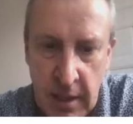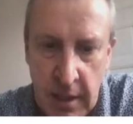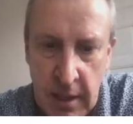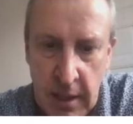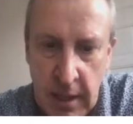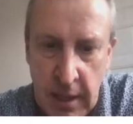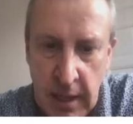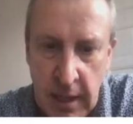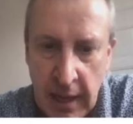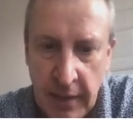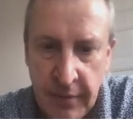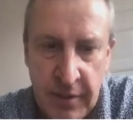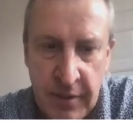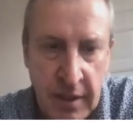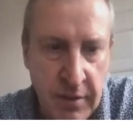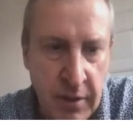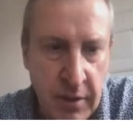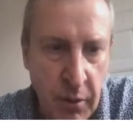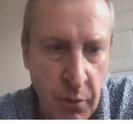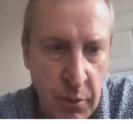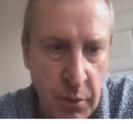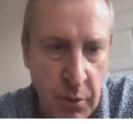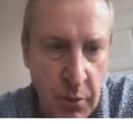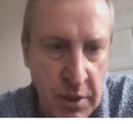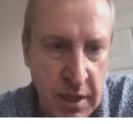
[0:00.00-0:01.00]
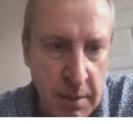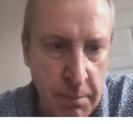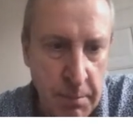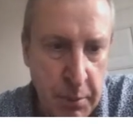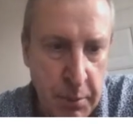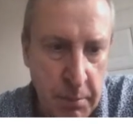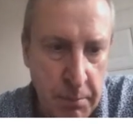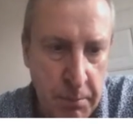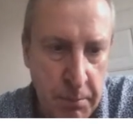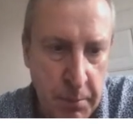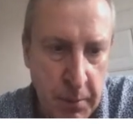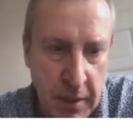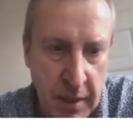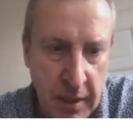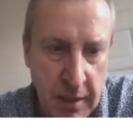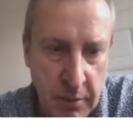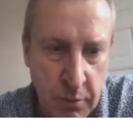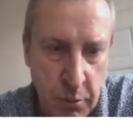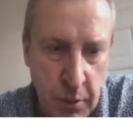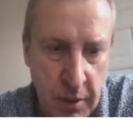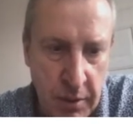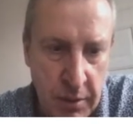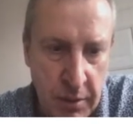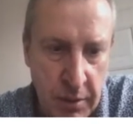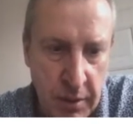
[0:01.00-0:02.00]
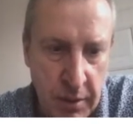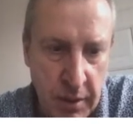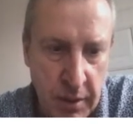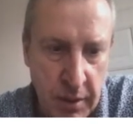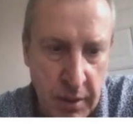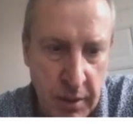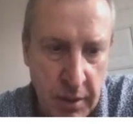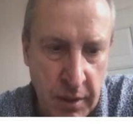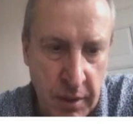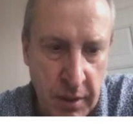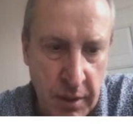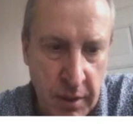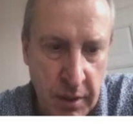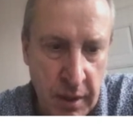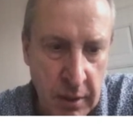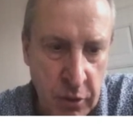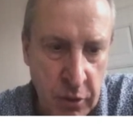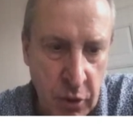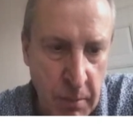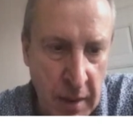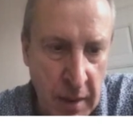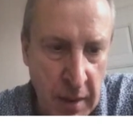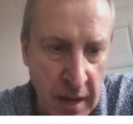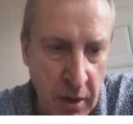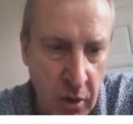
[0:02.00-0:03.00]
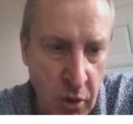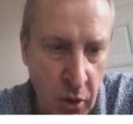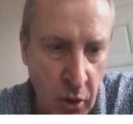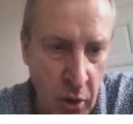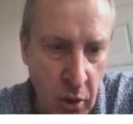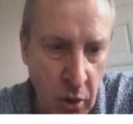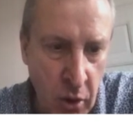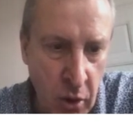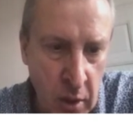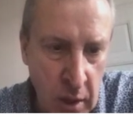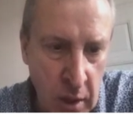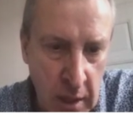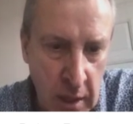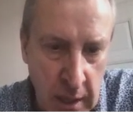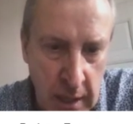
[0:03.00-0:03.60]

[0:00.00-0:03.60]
and then the recent preprint with uh, Dongnam Ko.